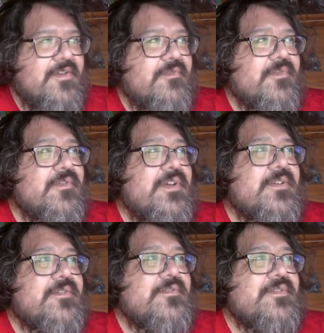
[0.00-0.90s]
What do I
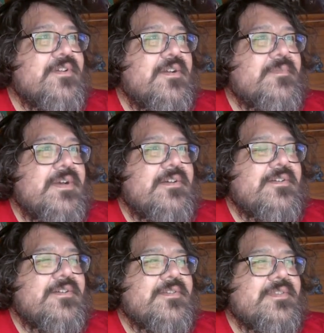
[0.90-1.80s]
know
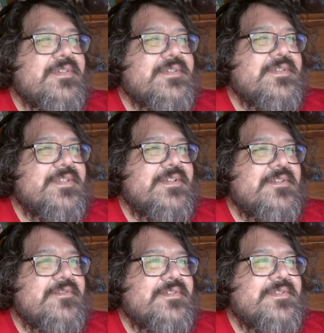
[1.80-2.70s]
about, this? All I
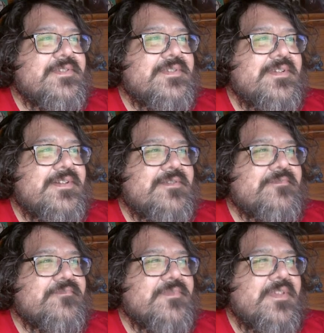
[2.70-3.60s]
know is,
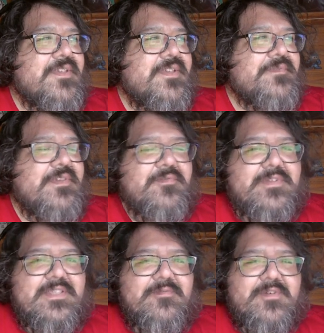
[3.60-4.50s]
if they
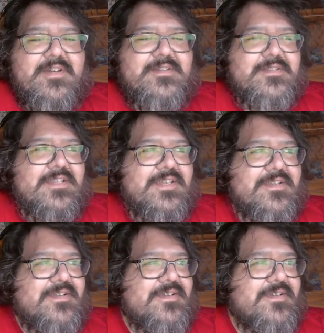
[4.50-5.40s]
really want,
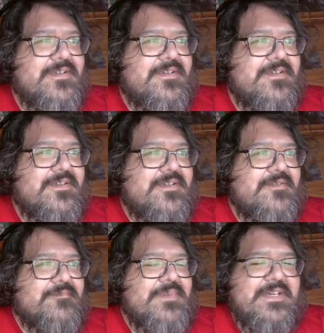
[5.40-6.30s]
like,
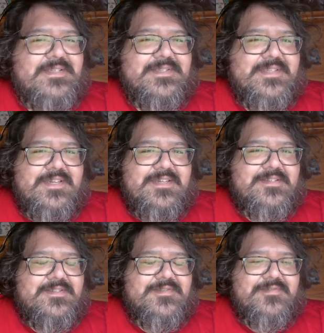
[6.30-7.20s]

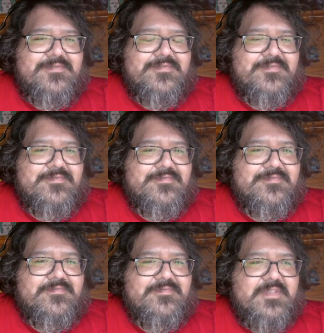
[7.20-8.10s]
Palestine to
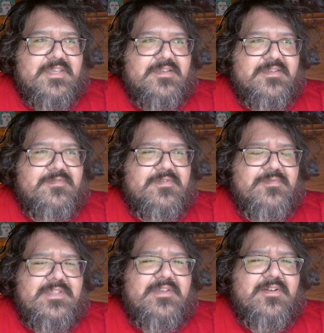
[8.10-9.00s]
if they're
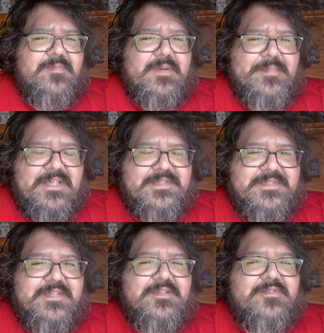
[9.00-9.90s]
really all about
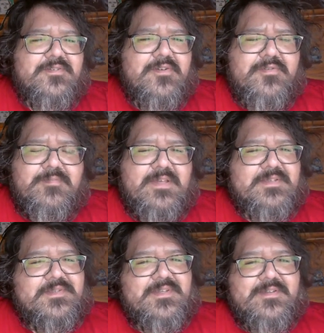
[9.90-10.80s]
Palestine, go to
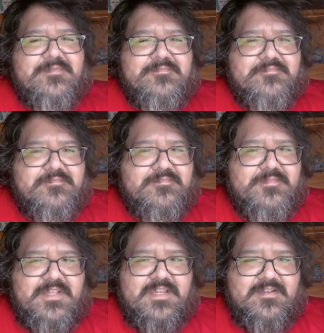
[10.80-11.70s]
Palestine.
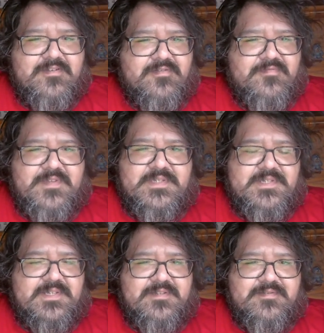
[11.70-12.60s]
Like, go
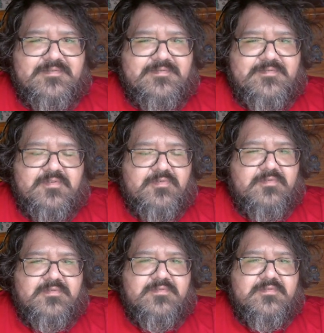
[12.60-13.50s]
visit it.
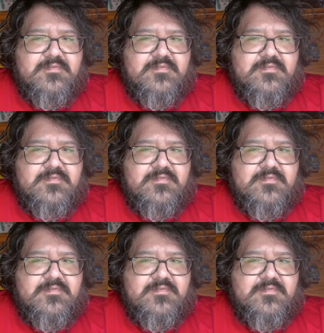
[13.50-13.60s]
Cool.